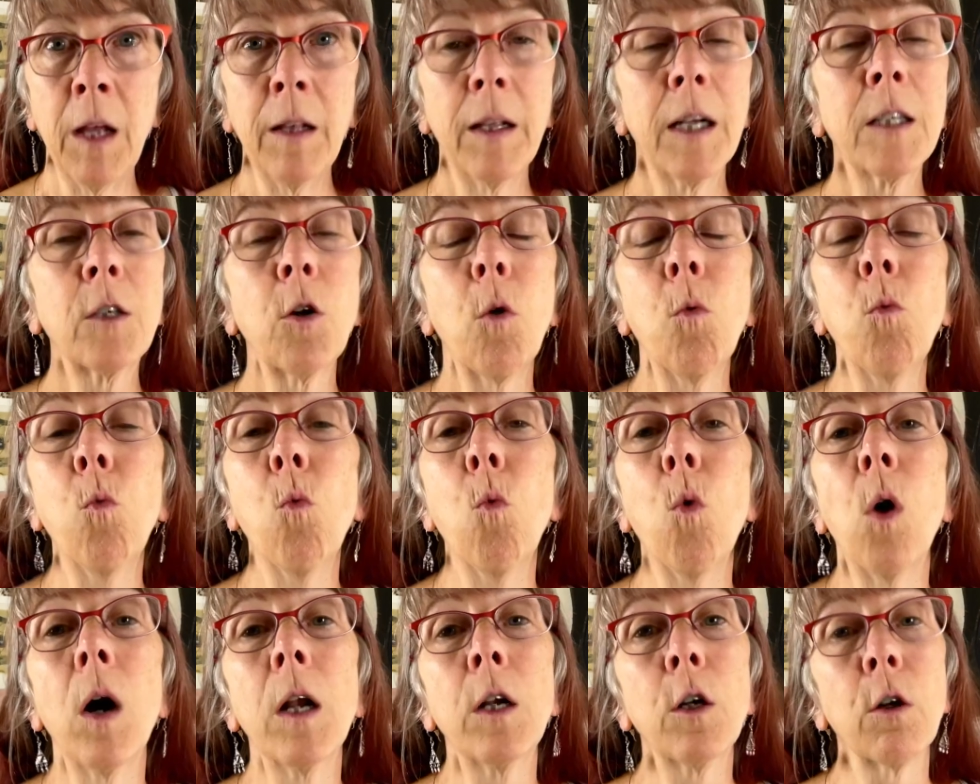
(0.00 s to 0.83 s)
That's a
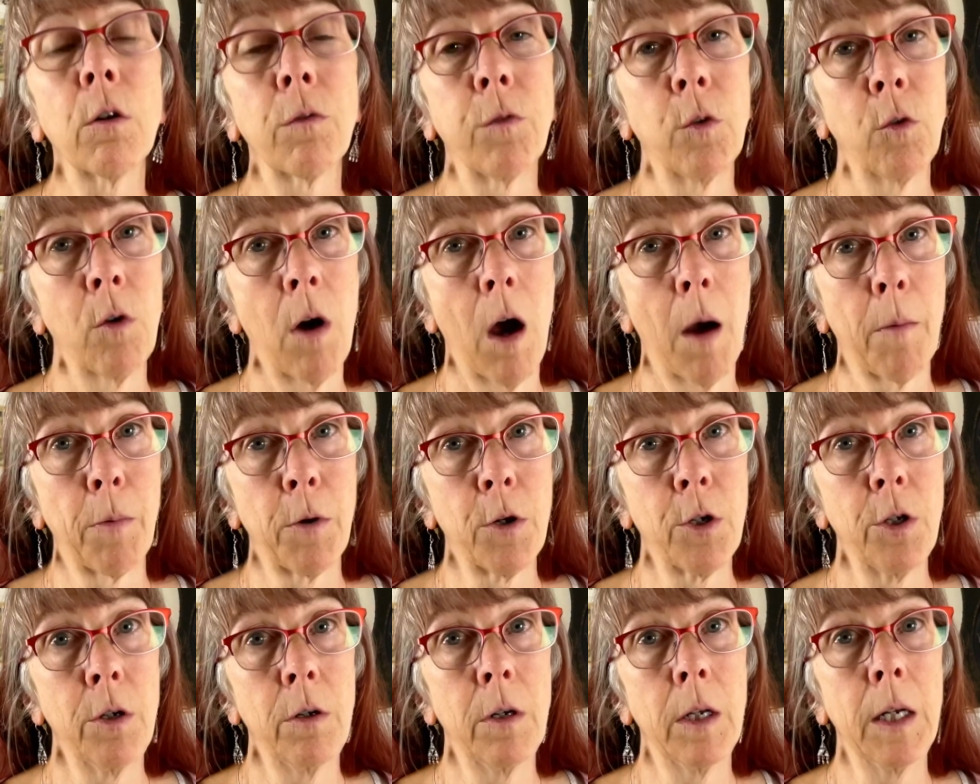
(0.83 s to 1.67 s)
wonderful
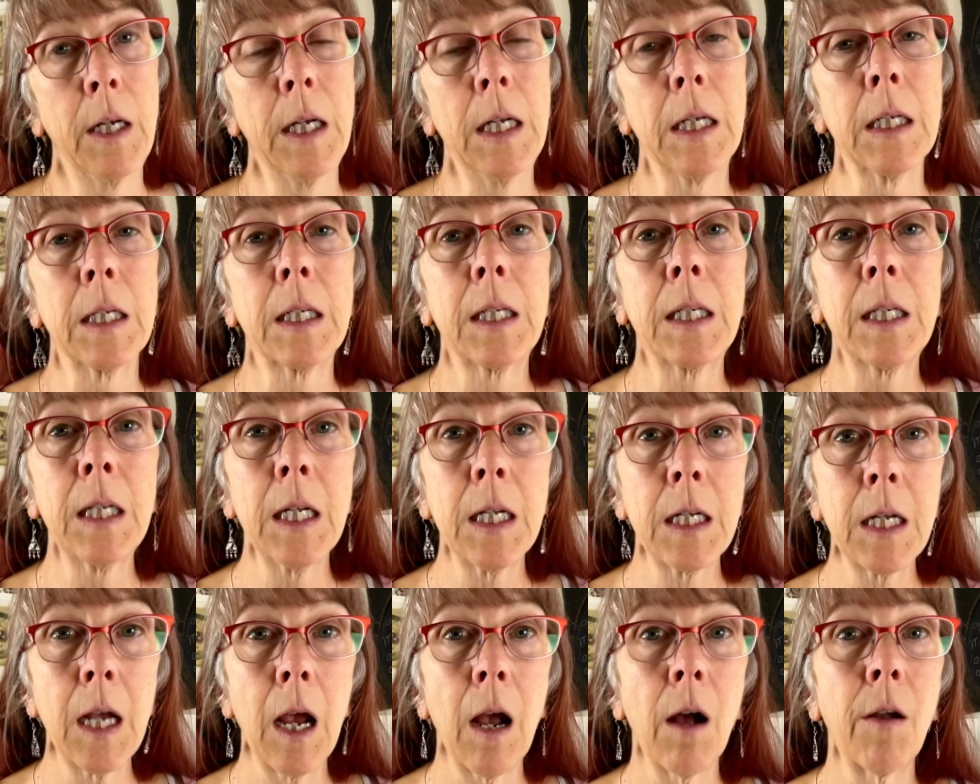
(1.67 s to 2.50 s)
opportunity to
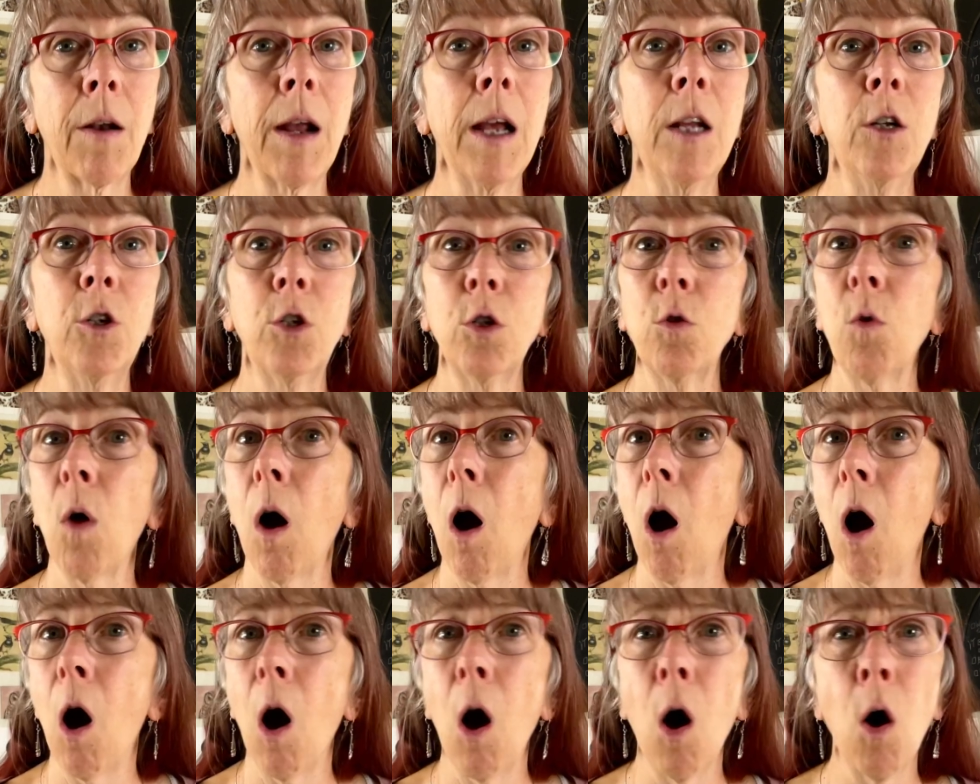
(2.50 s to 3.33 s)
sit down and do a
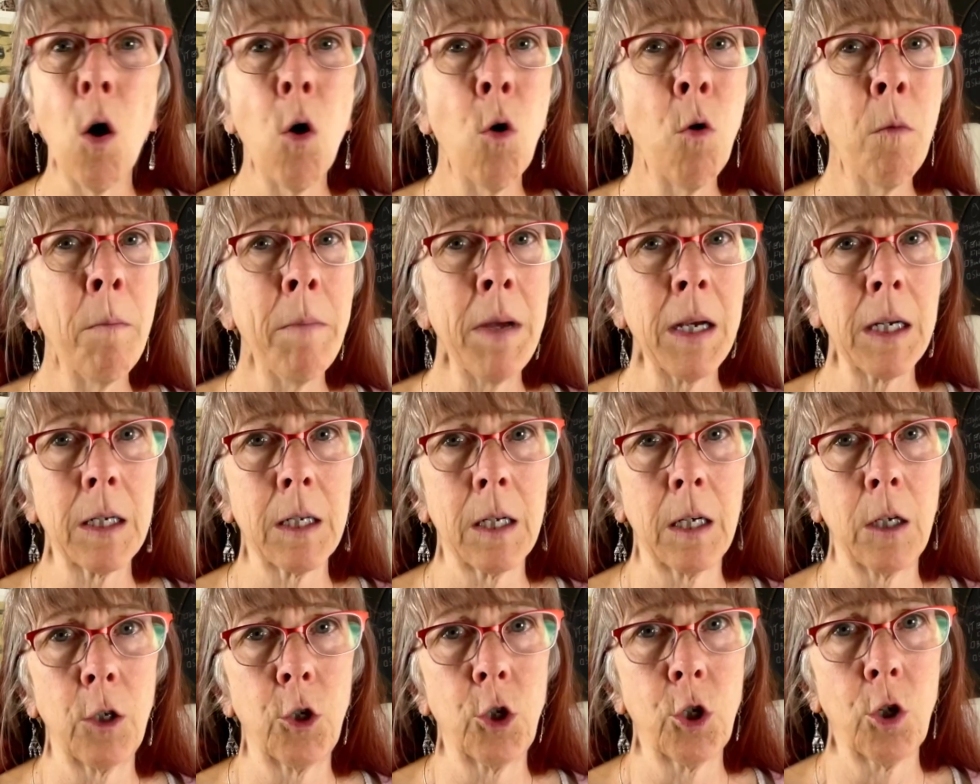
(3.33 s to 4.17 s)
whole
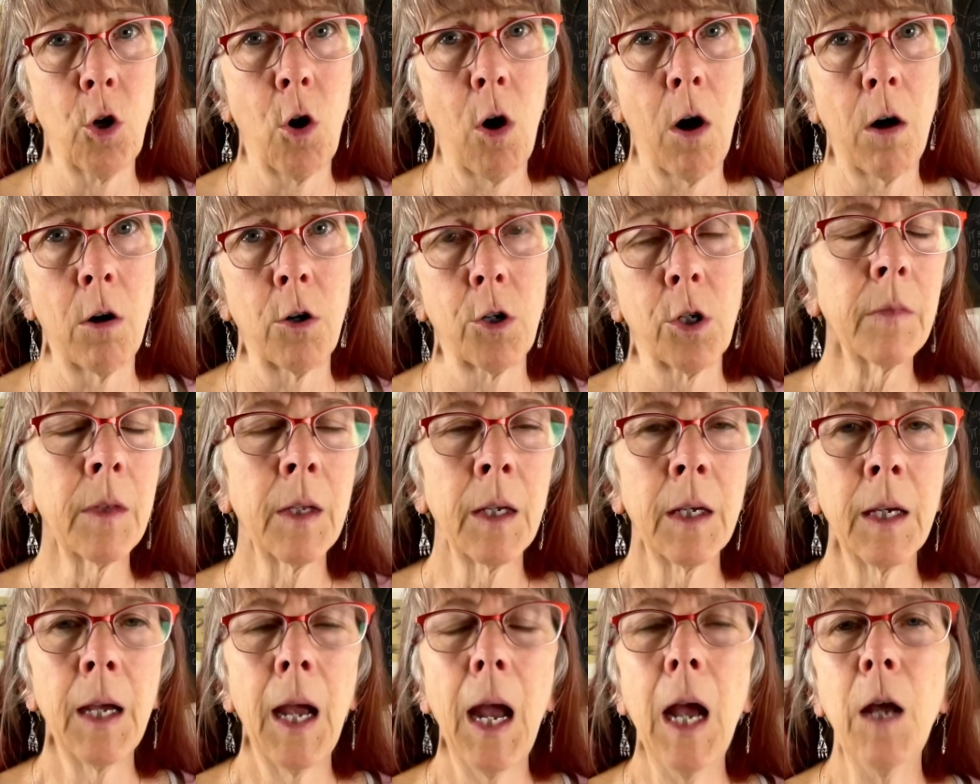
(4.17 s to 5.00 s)
mixing chart
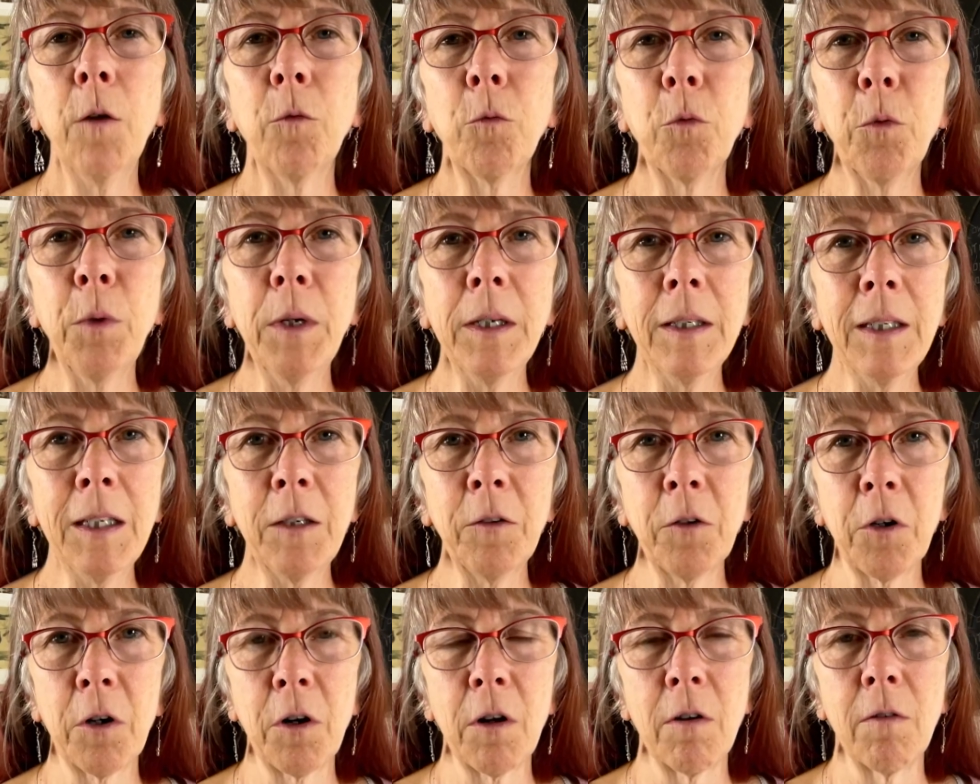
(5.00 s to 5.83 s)
and really
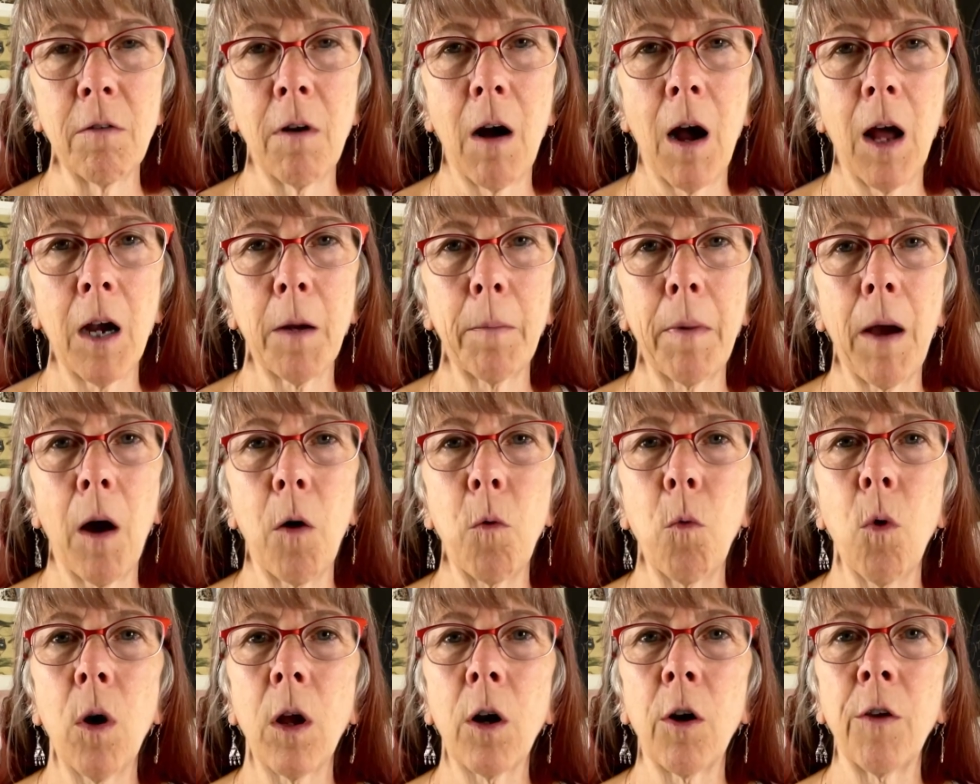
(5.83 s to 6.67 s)
learn a lot
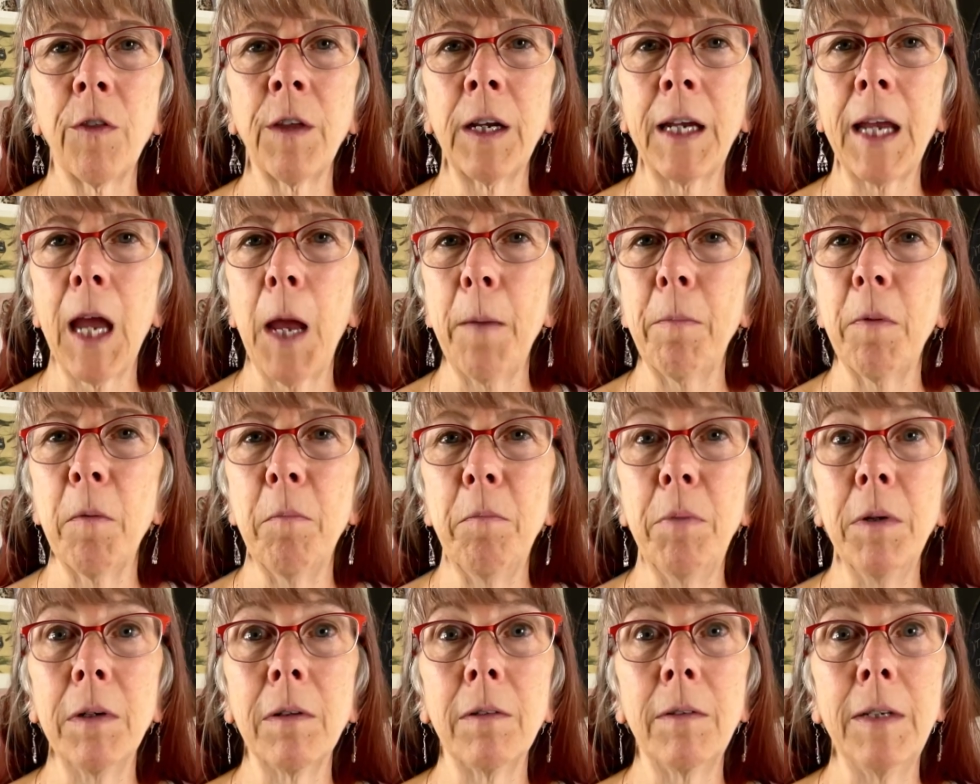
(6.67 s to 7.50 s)
about what are the
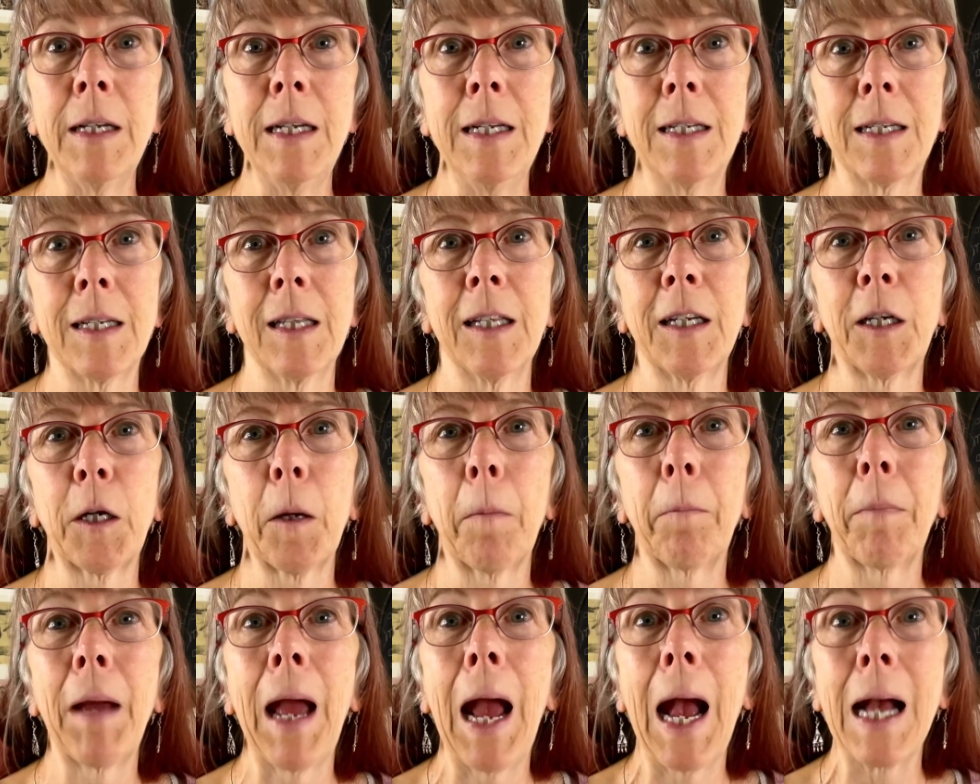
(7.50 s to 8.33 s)
capabilities and the
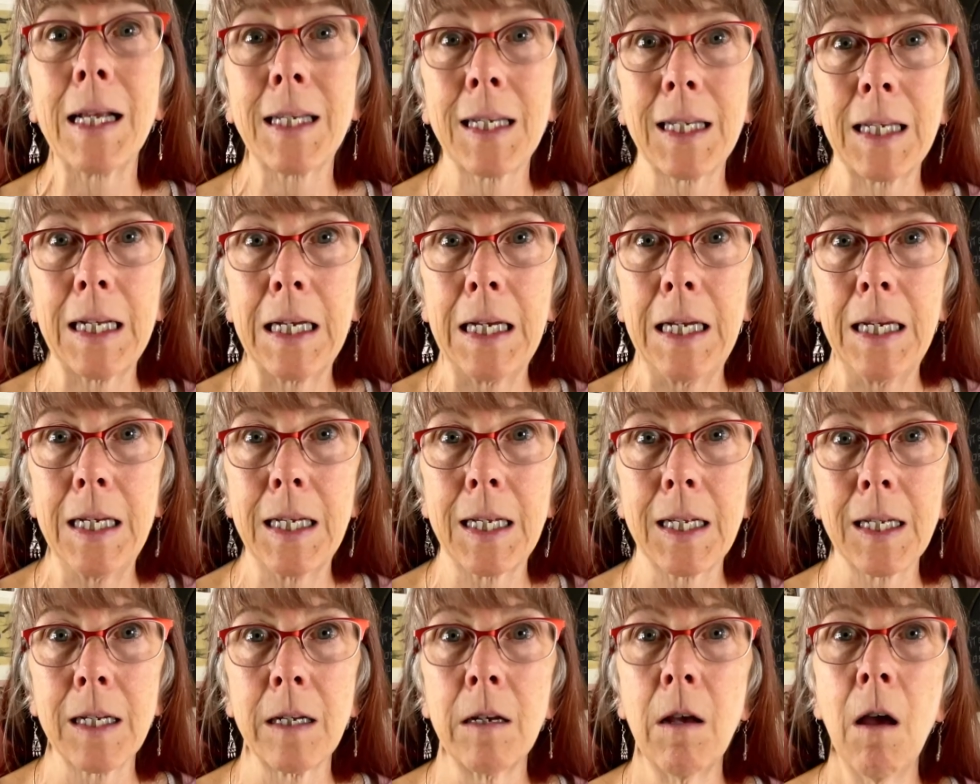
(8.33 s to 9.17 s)

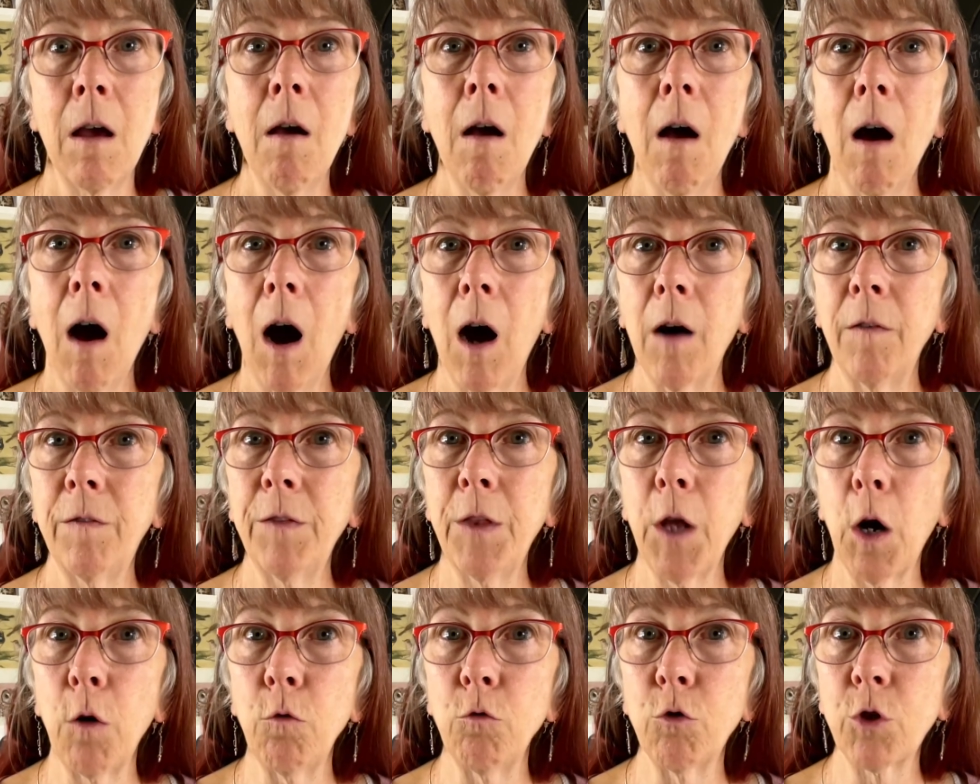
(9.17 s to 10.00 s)
capacities of
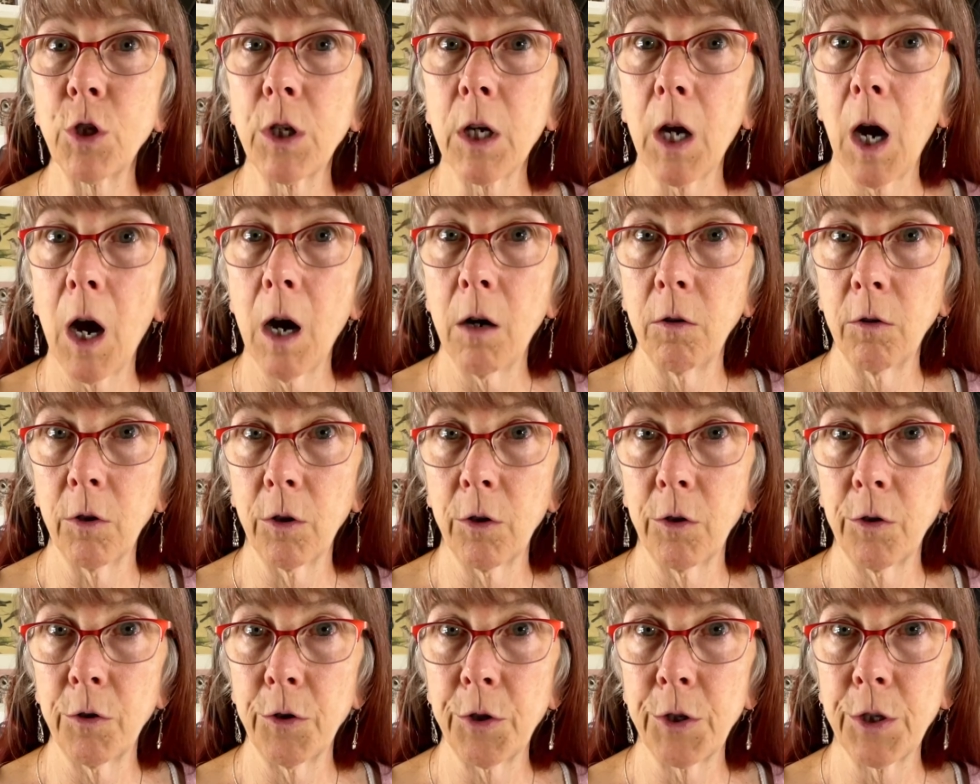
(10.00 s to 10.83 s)
those
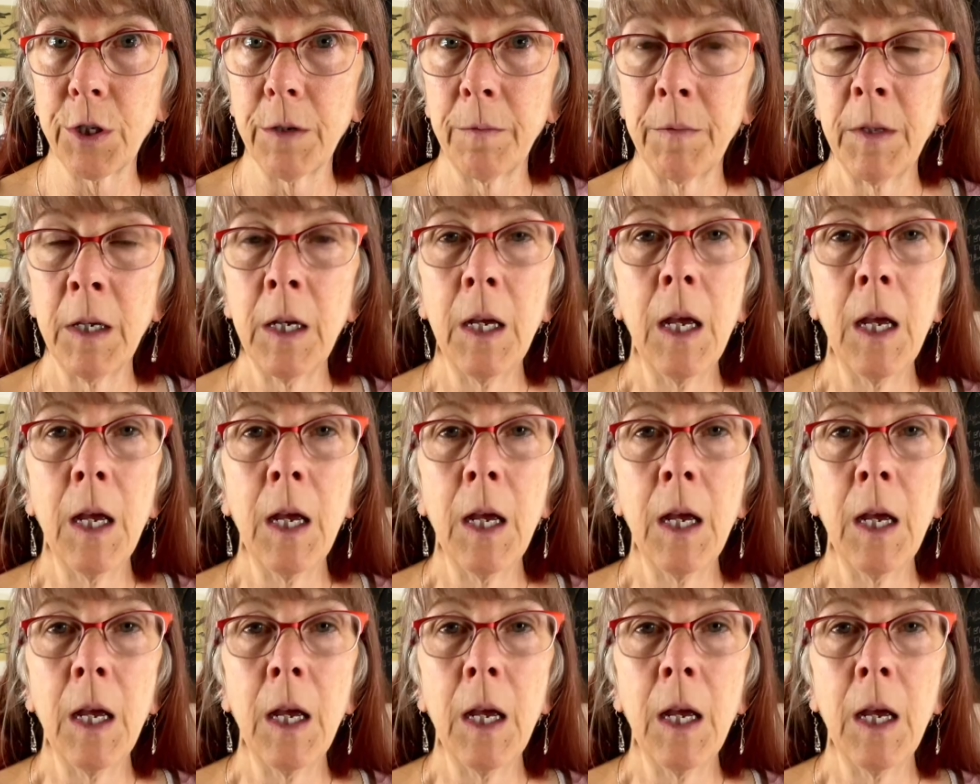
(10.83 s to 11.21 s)
colors.